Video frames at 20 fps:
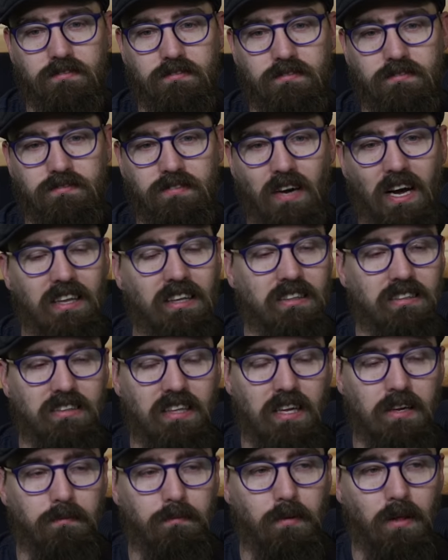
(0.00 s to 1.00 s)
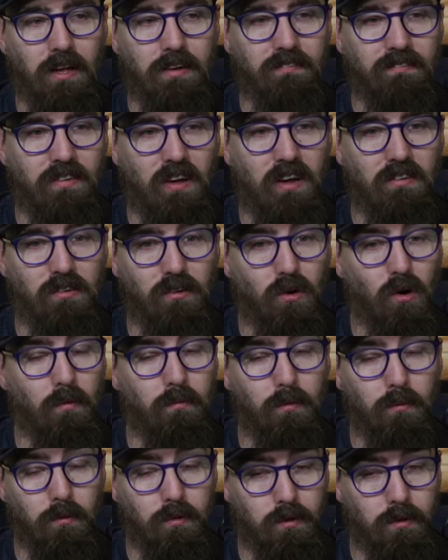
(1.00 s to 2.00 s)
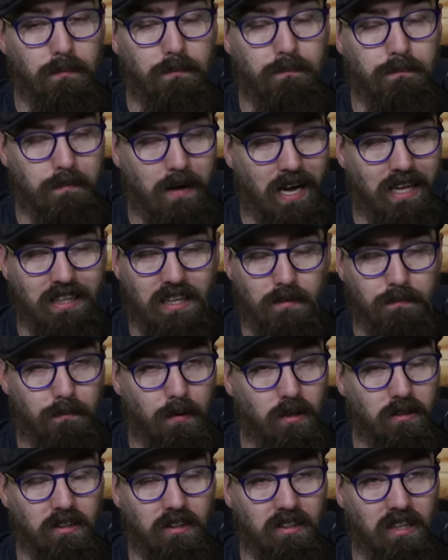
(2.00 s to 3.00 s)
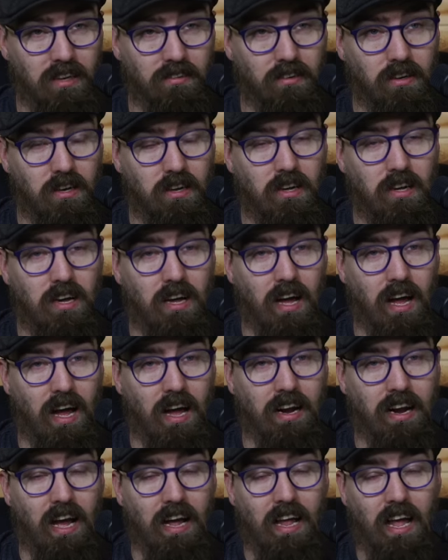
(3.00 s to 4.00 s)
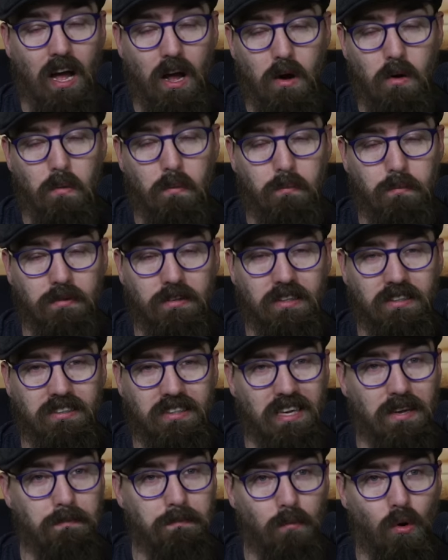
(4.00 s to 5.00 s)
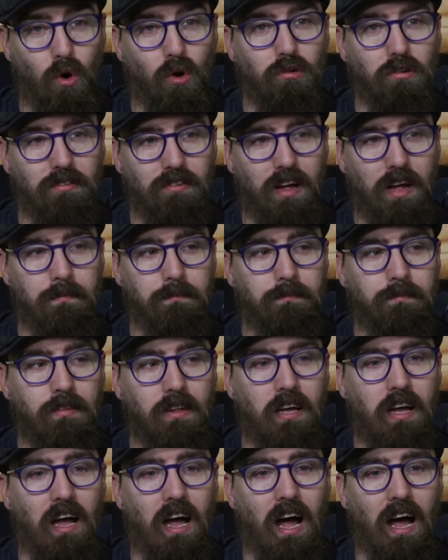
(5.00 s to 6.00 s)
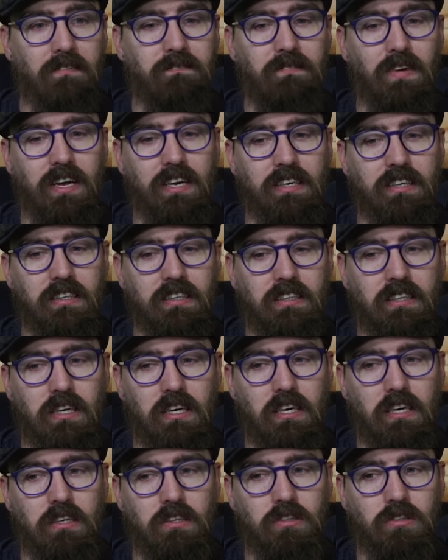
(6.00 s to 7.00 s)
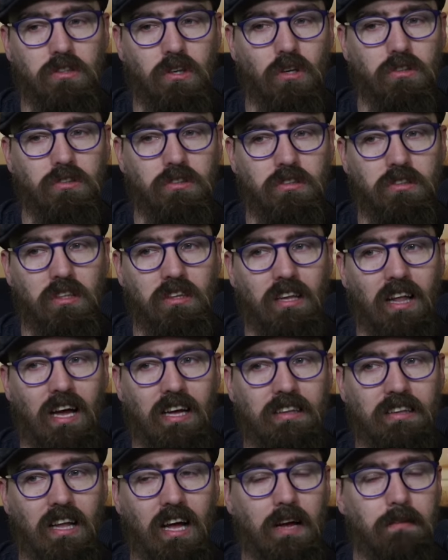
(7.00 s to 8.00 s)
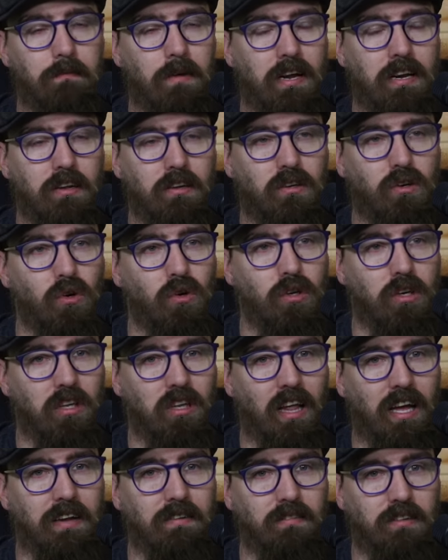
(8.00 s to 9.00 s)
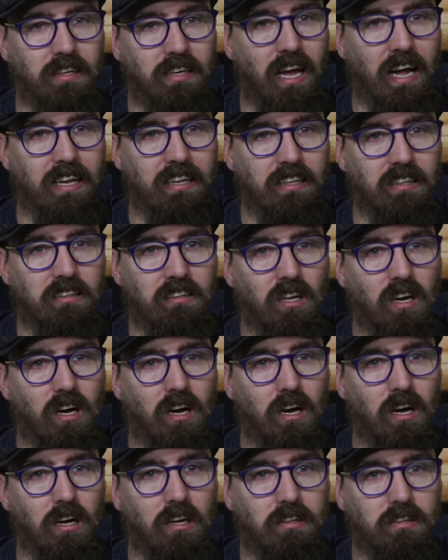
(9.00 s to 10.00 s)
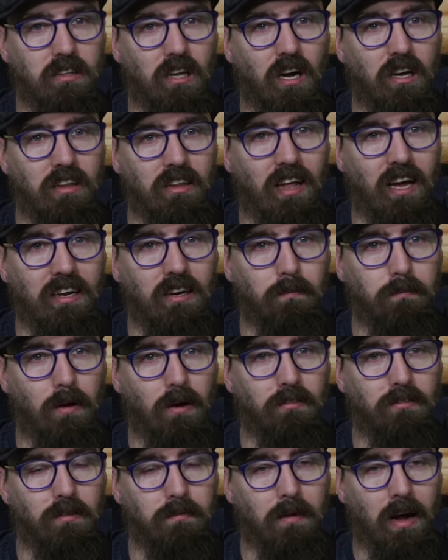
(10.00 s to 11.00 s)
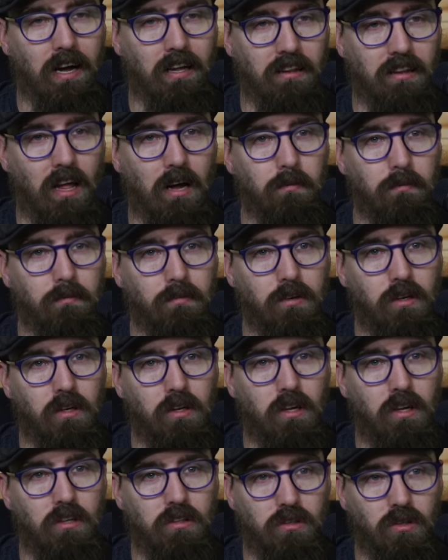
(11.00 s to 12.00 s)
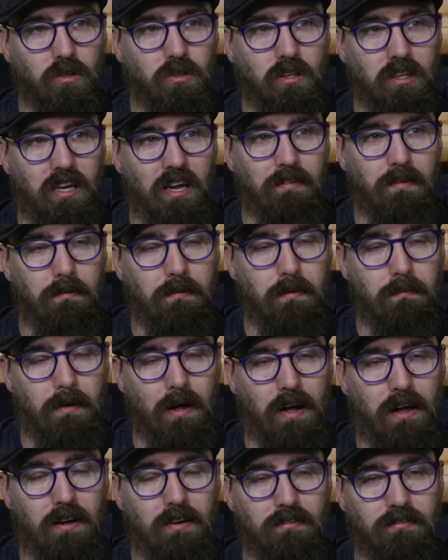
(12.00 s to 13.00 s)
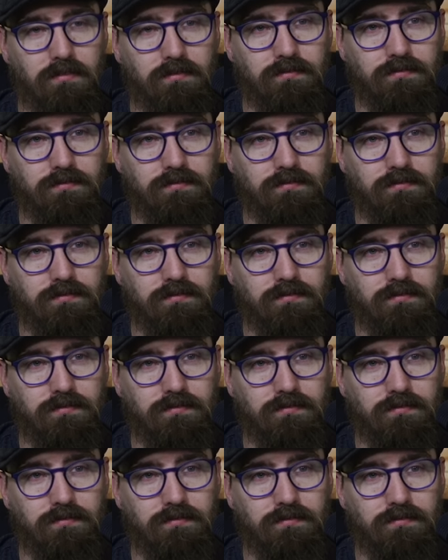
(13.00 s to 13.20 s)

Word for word: Valentine playing further up was a massive positive, and I hope to see more of him. I think Johnson last night made a good claim to getting the start starting lineup over Max Lowe, just to give him a bit of